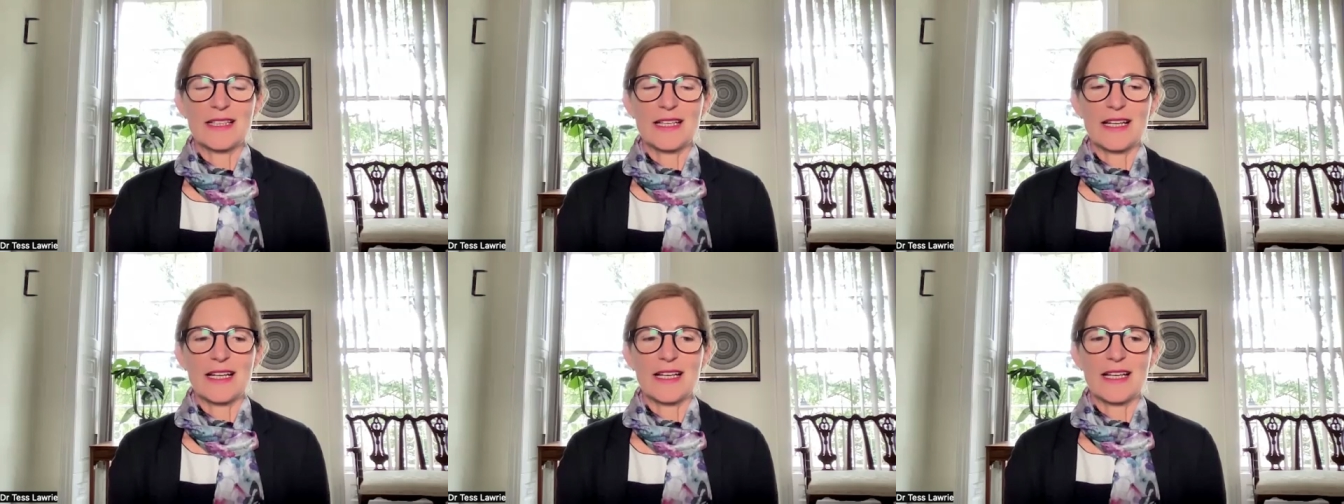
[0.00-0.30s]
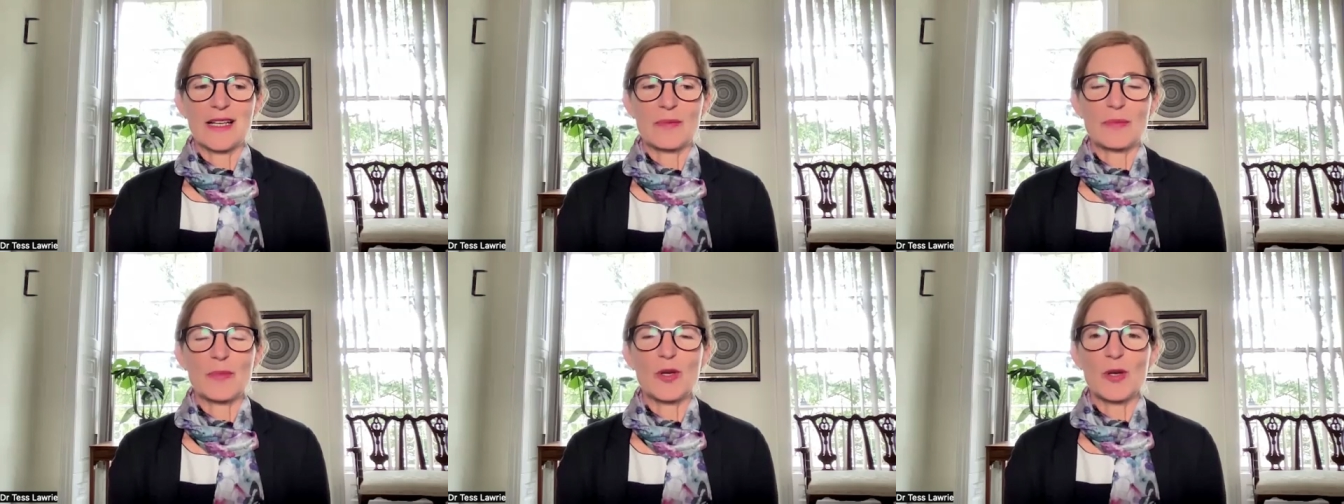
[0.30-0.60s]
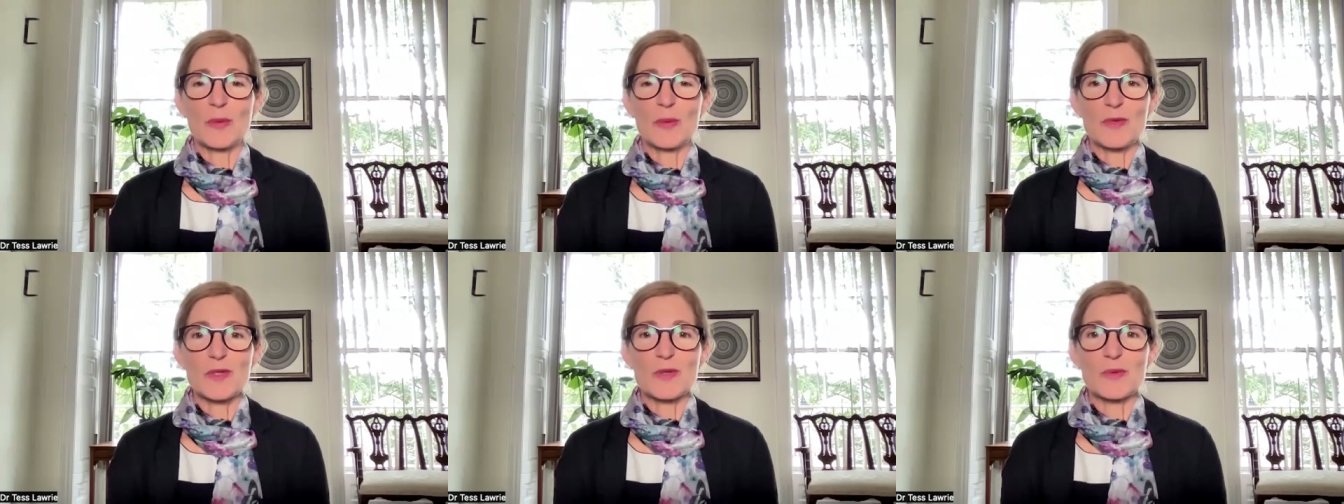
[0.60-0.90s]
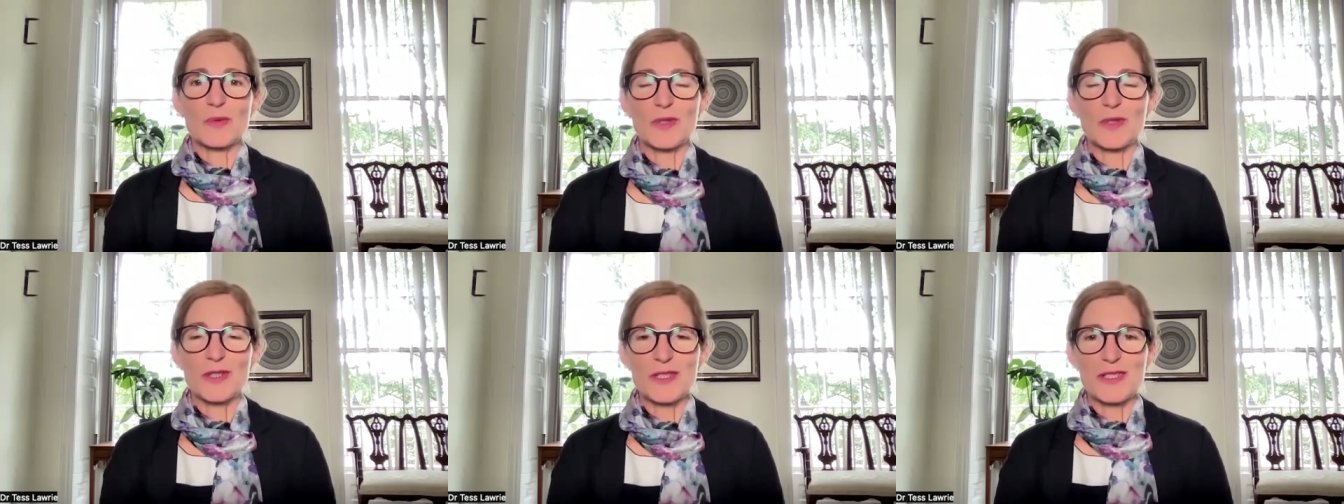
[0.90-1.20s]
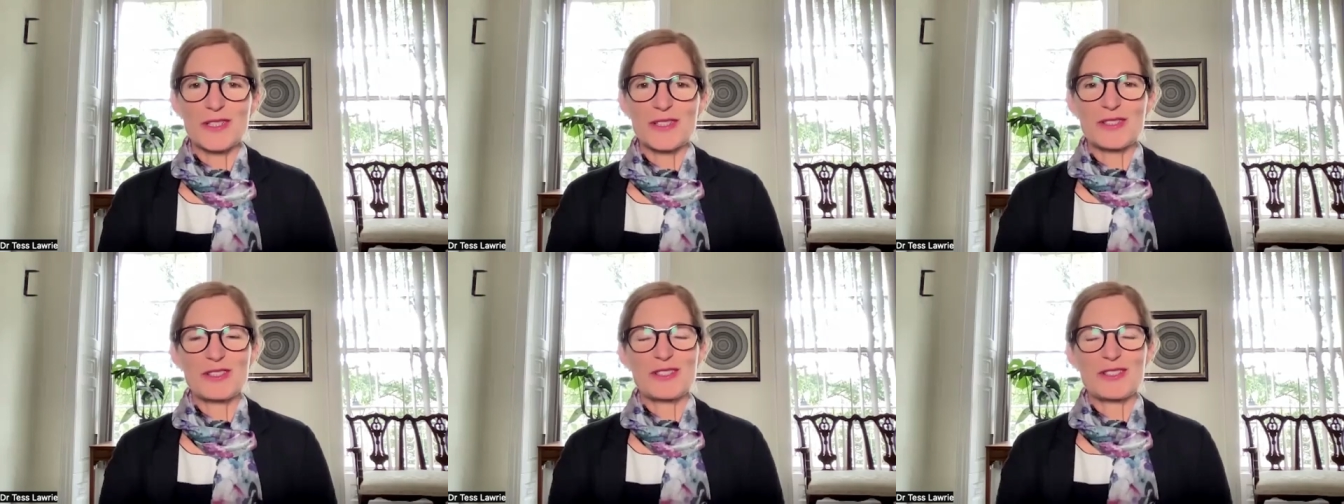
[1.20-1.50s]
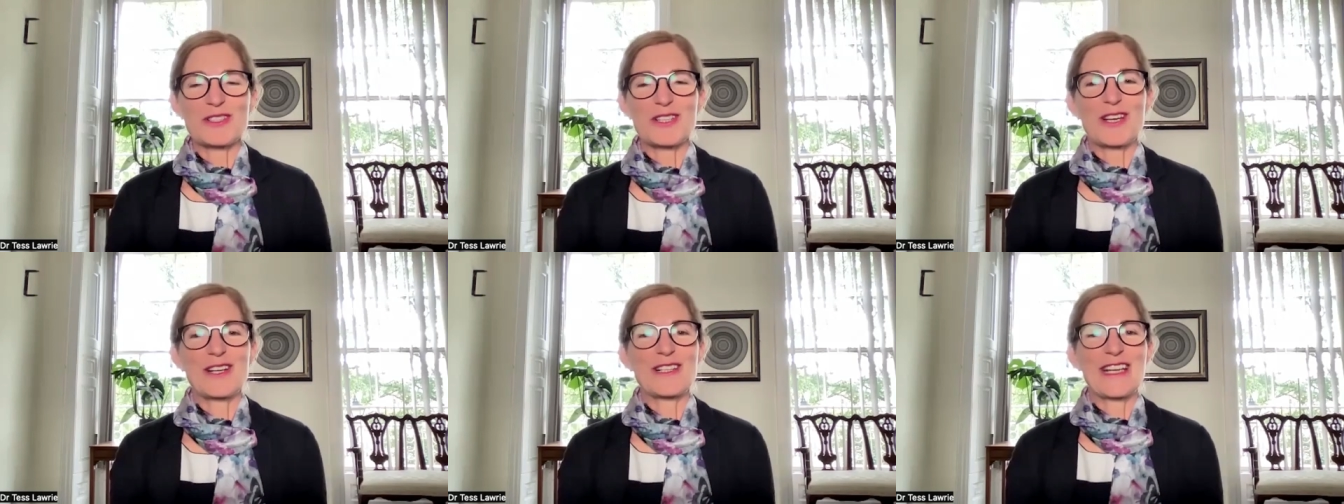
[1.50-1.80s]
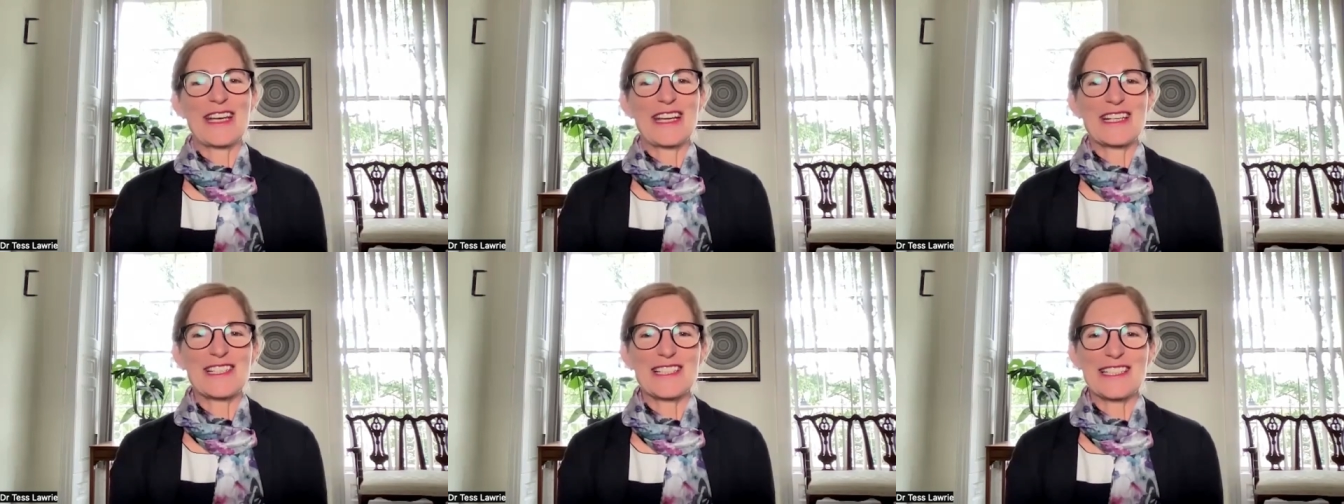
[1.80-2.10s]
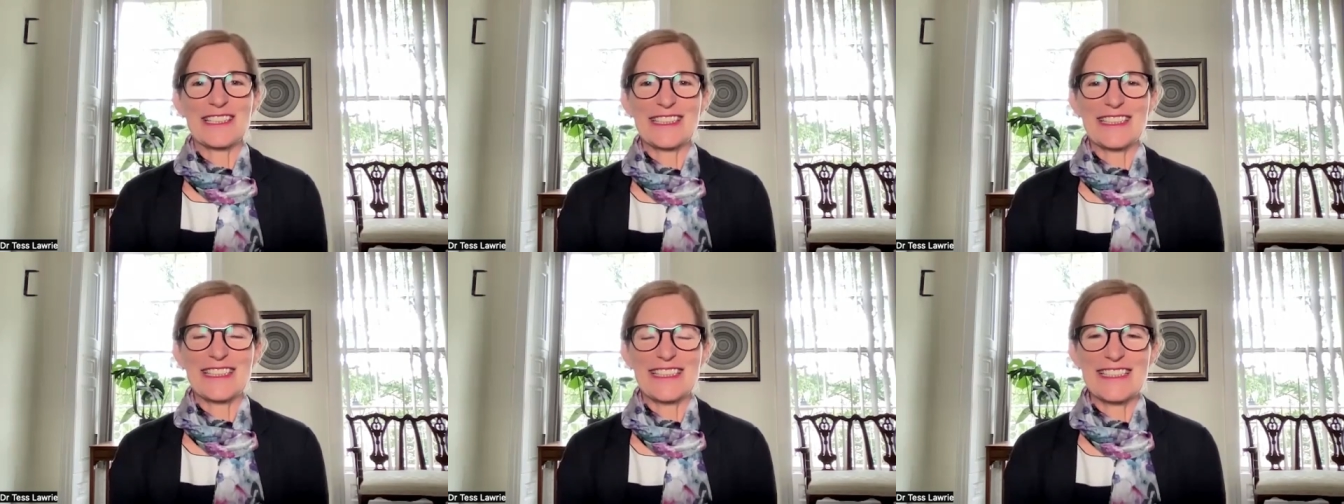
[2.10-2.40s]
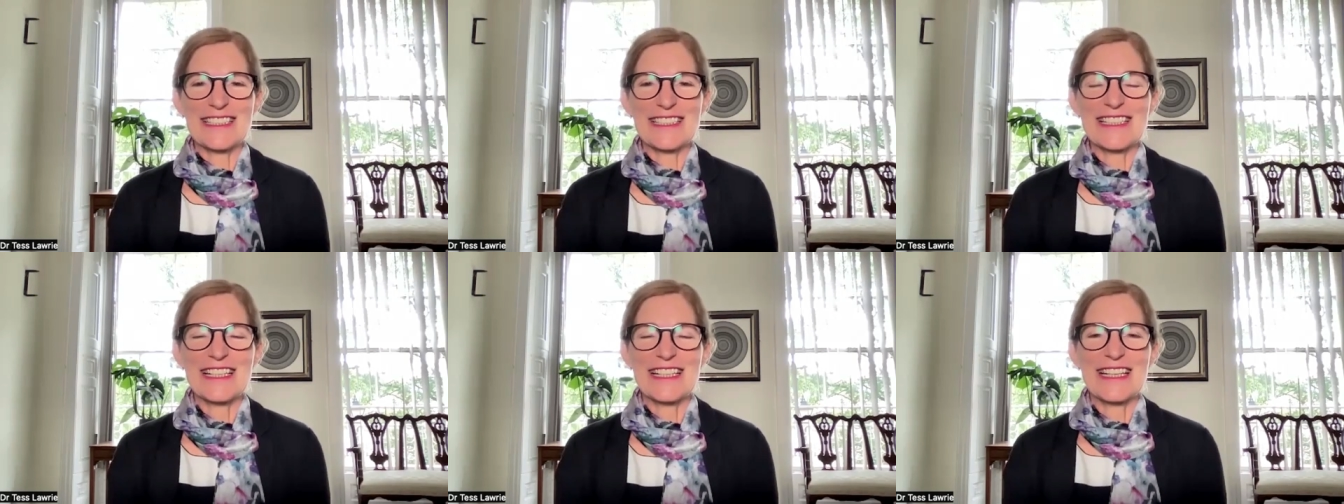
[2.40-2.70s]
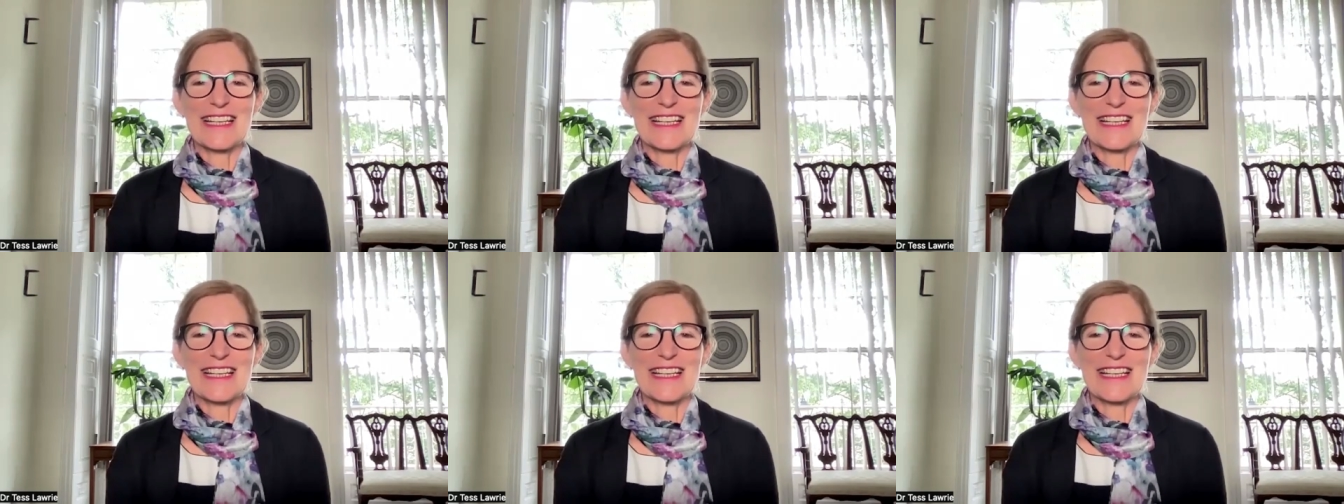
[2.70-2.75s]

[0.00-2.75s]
purpose works is you don't actually need